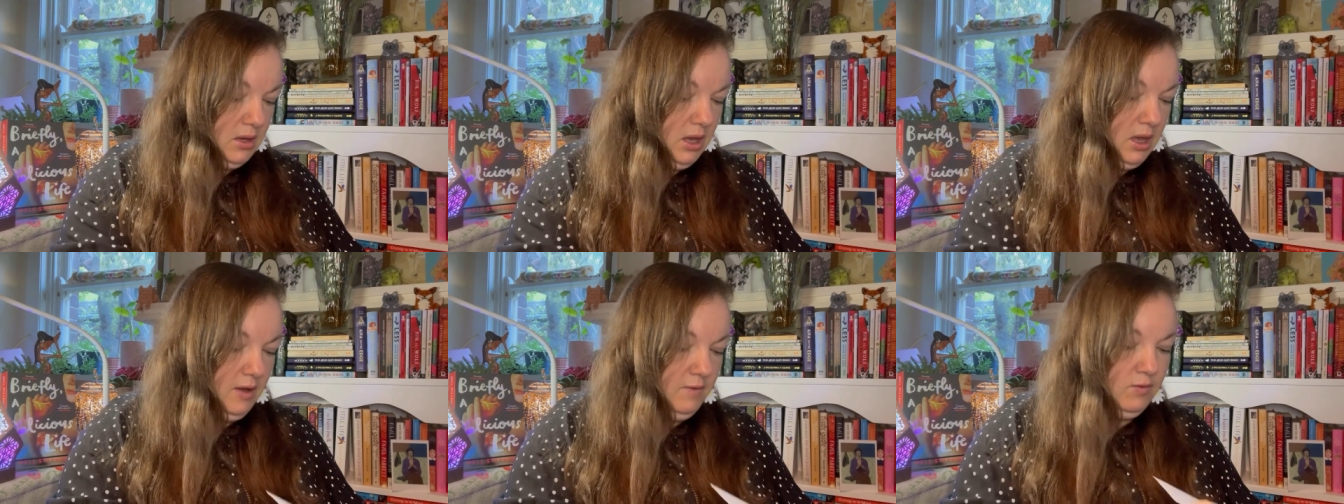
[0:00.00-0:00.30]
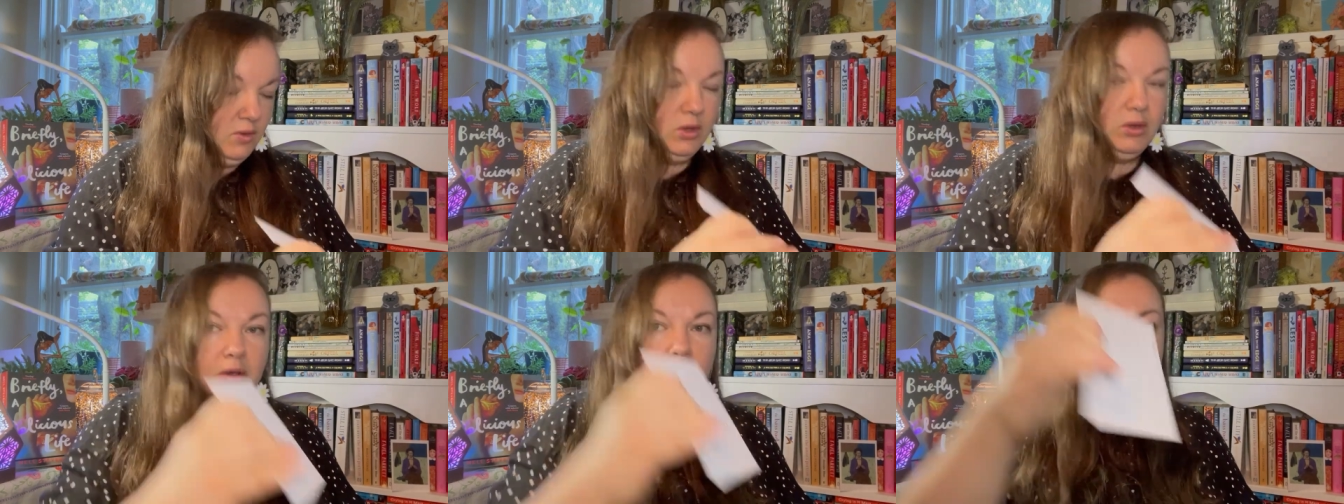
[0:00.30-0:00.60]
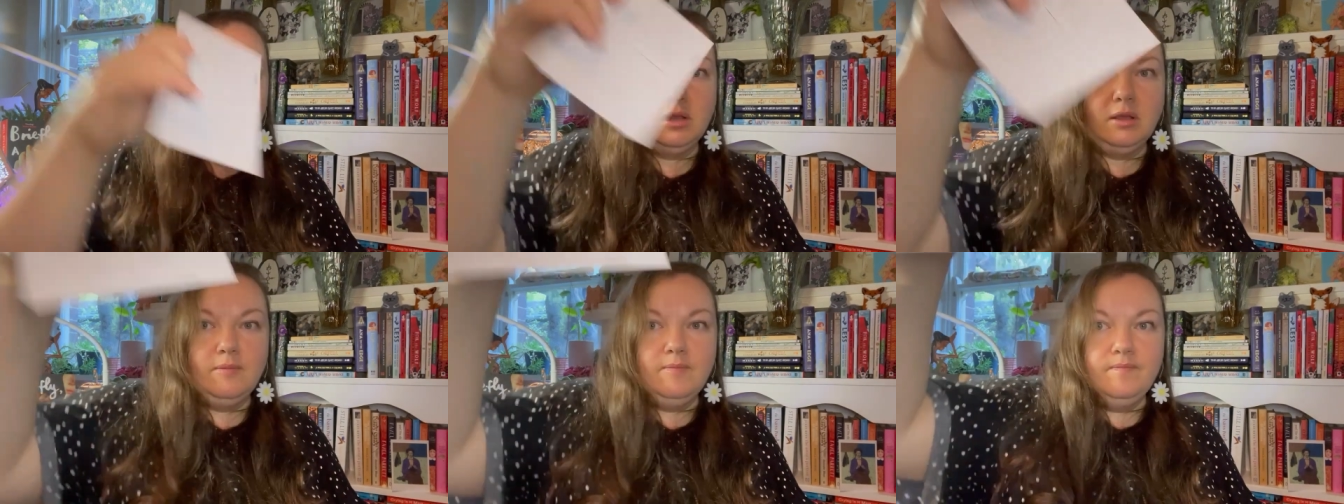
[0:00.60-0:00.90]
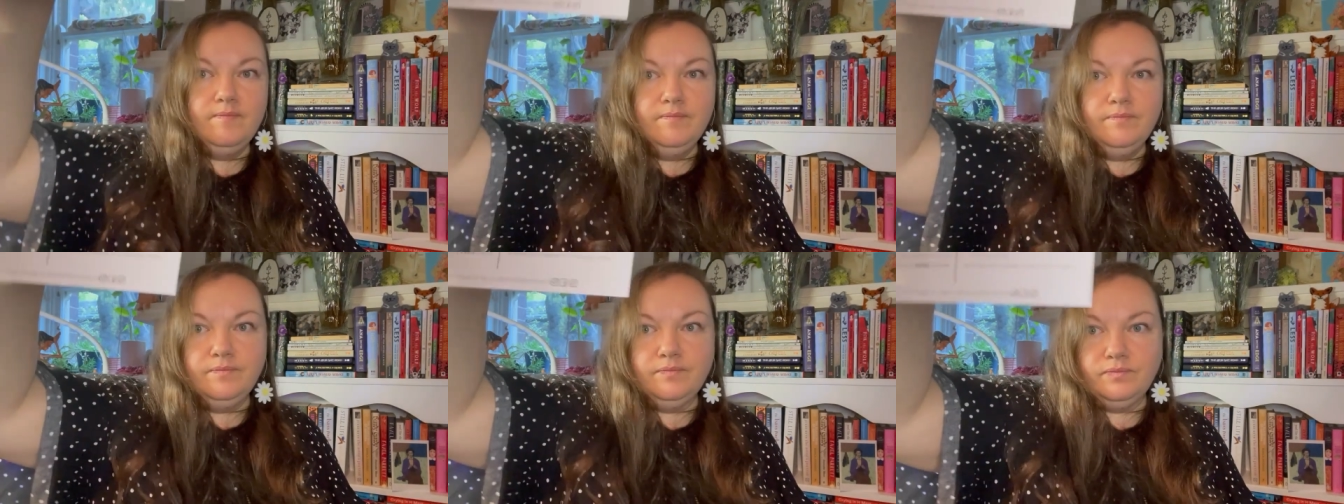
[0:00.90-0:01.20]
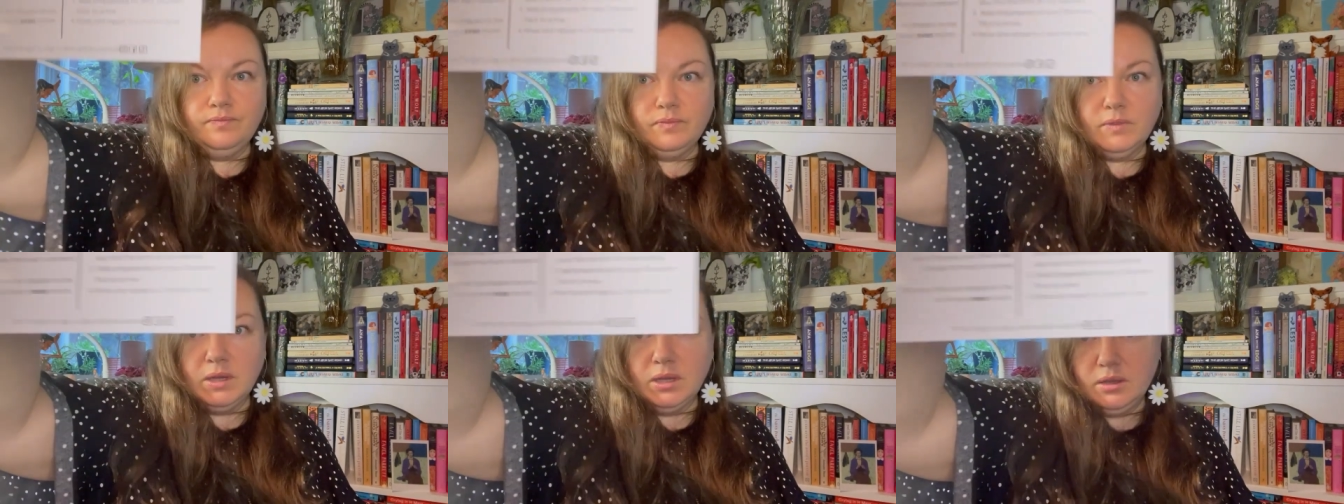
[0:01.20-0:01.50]
have a look at them
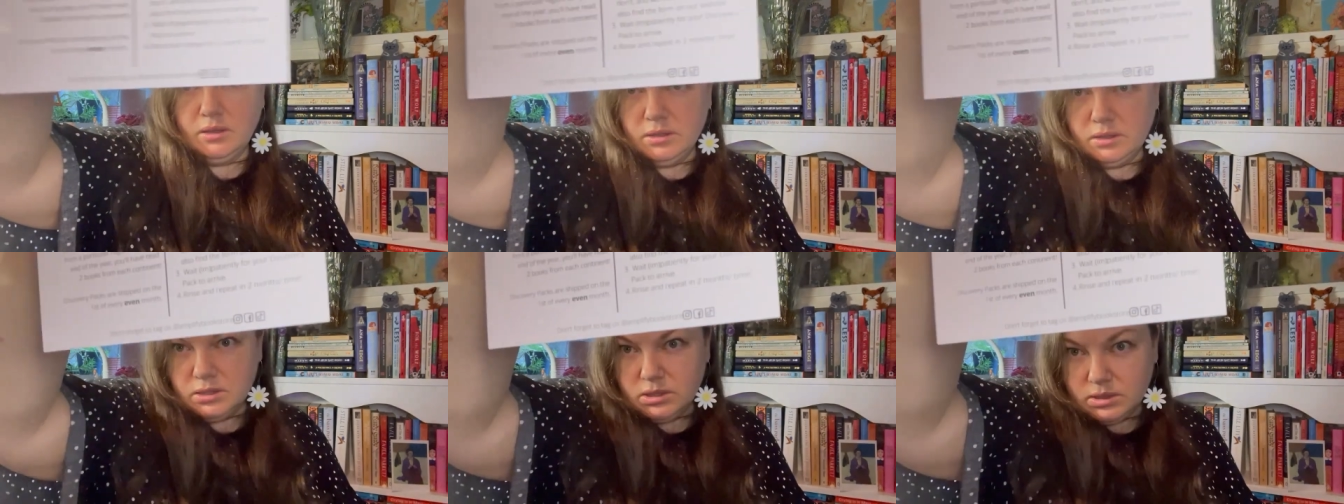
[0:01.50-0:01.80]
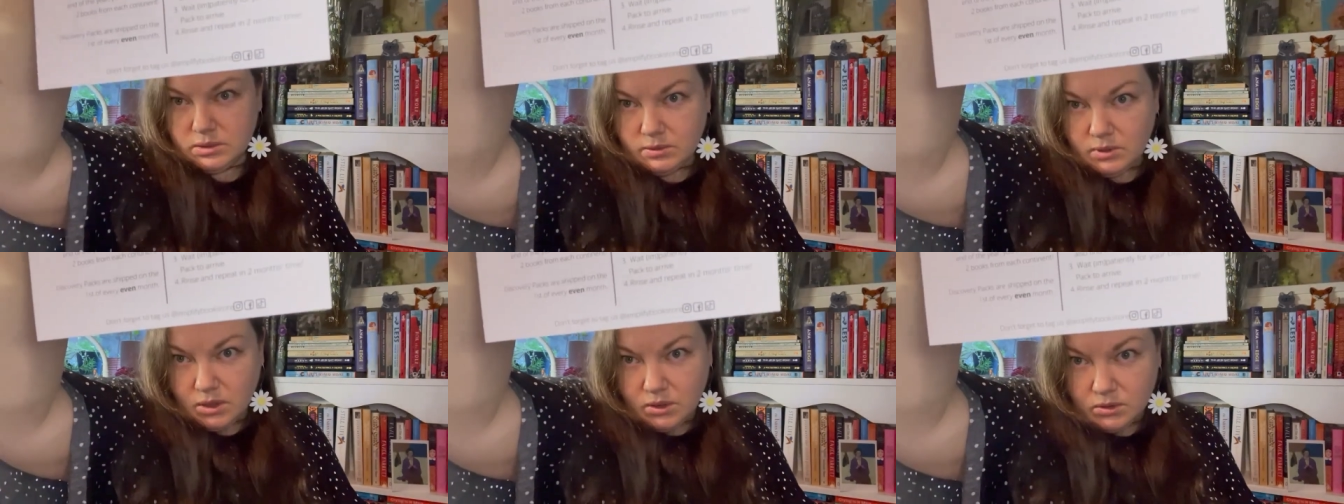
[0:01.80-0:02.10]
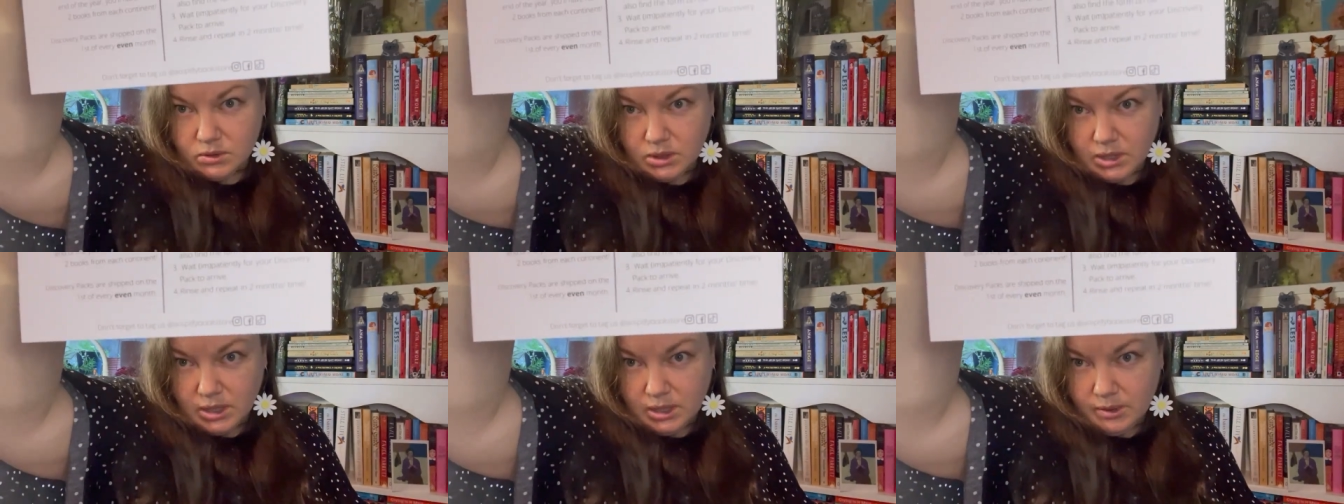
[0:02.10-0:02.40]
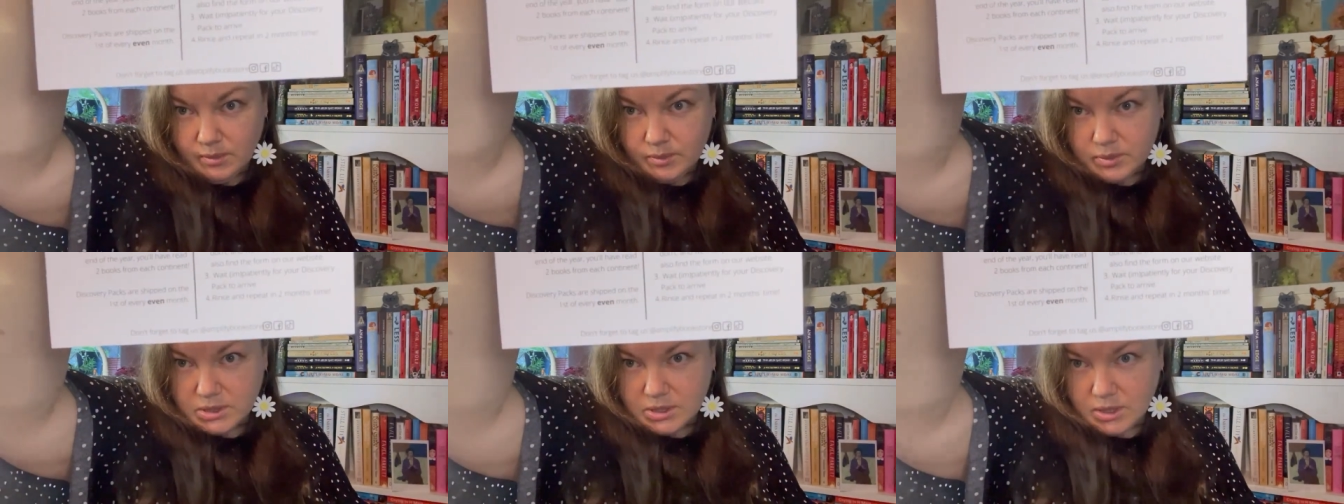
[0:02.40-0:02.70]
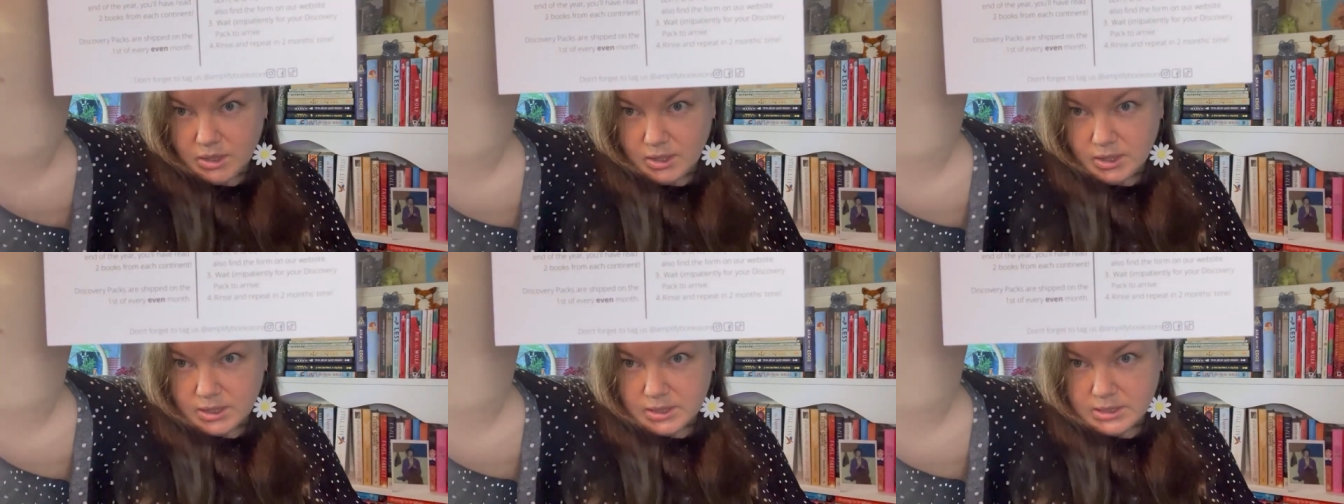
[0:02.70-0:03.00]
just hold that up so
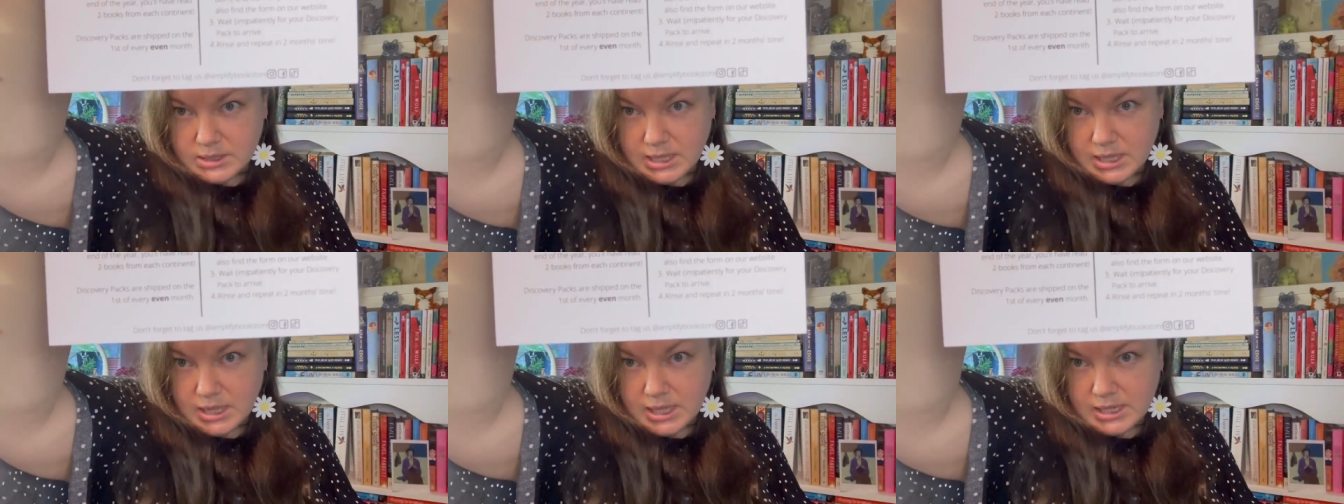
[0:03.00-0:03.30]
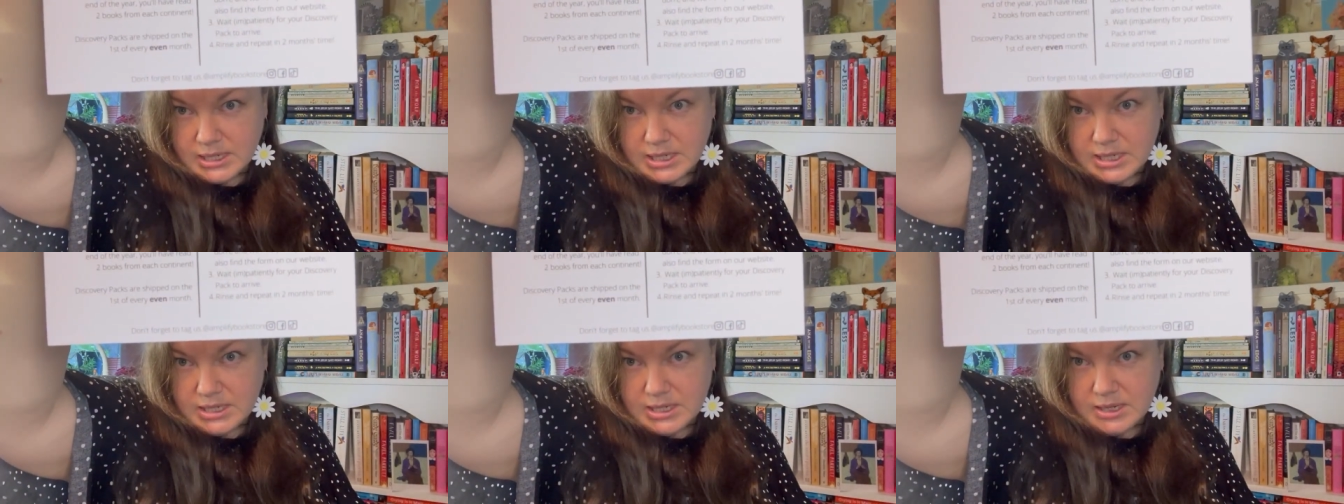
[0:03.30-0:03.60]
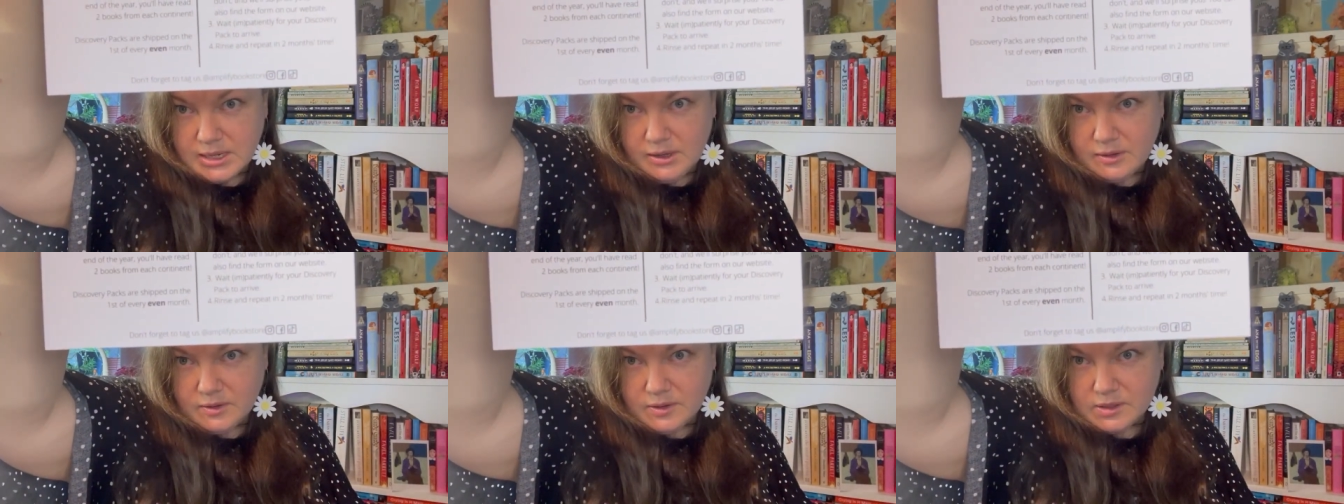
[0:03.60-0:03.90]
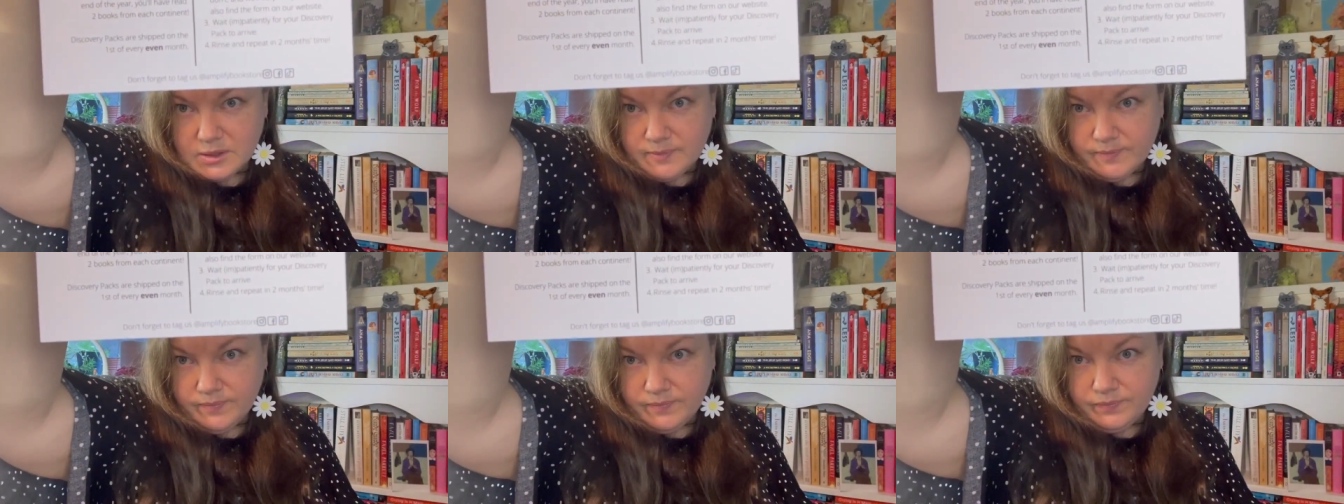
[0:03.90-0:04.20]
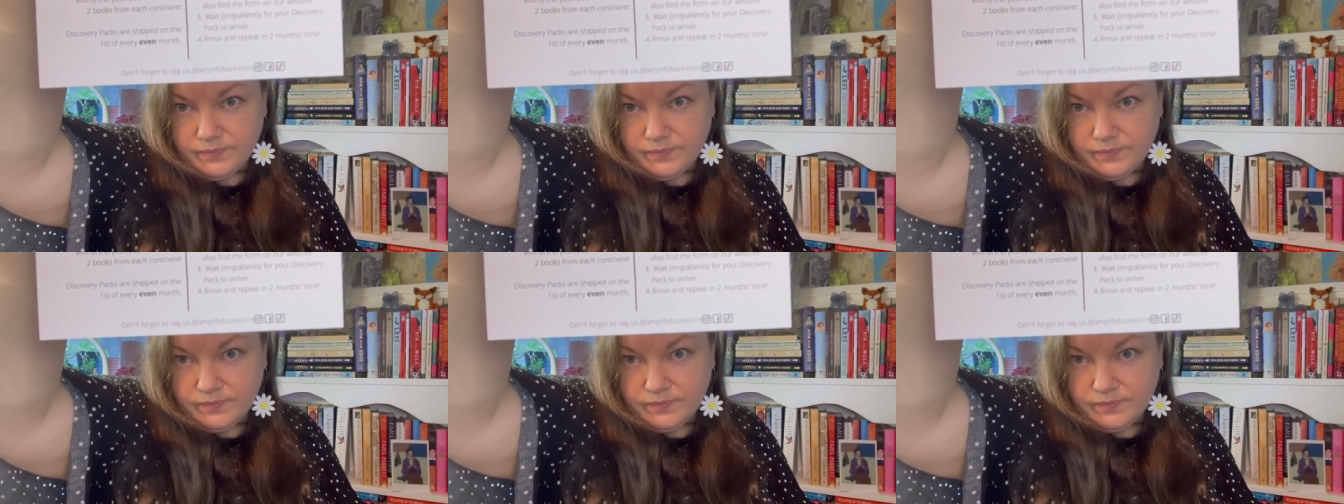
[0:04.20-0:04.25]
you can see their details.